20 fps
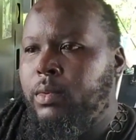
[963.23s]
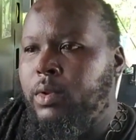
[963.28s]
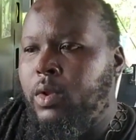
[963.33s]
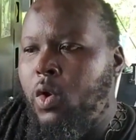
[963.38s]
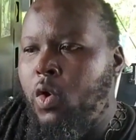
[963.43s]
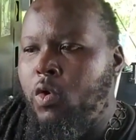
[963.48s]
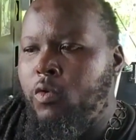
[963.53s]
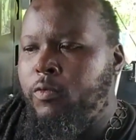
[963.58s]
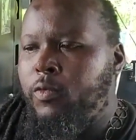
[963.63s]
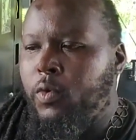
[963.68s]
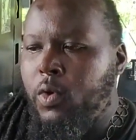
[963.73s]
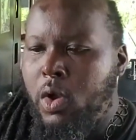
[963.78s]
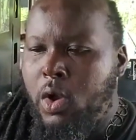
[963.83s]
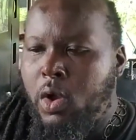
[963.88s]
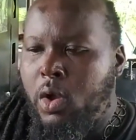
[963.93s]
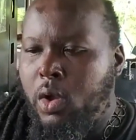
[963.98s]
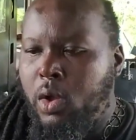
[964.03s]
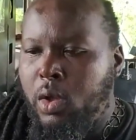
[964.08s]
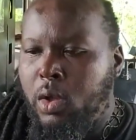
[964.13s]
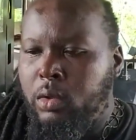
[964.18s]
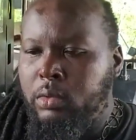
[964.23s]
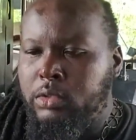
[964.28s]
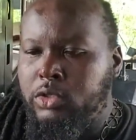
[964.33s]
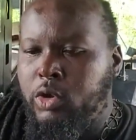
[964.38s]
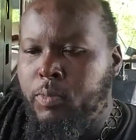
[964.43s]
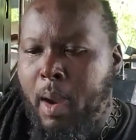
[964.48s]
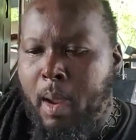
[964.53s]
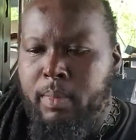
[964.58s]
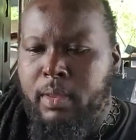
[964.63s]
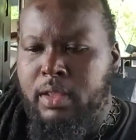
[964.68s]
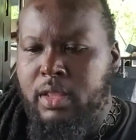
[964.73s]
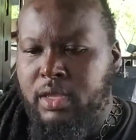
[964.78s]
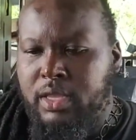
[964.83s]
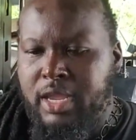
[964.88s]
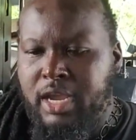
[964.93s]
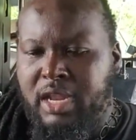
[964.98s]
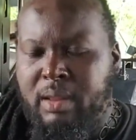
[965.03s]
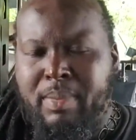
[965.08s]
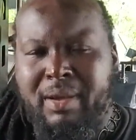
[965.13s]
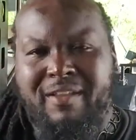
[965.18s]
Overall, you're probably
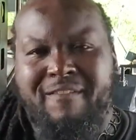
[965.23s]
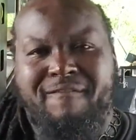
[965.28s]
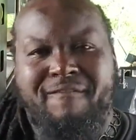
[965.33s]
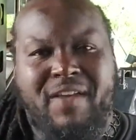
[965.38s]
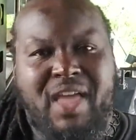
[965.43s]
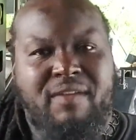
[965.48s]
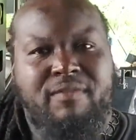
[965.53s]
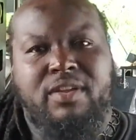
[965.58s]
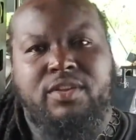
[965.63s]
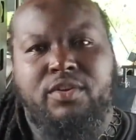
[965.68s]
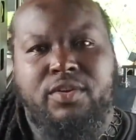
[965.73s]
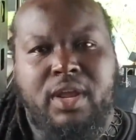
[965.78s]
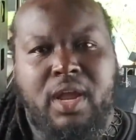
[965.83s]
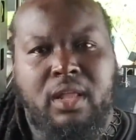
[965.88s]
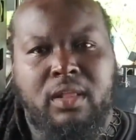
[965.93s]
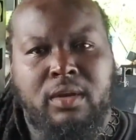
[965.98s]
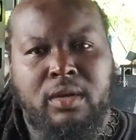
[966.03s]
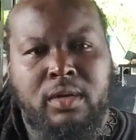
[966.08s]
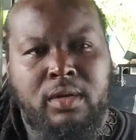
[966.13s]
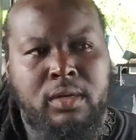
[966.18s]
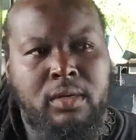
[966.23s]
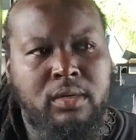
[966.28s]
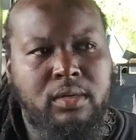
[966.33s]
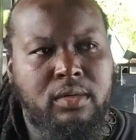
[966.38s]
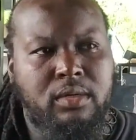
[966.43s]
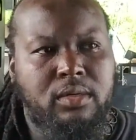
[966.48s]
looking at about a $500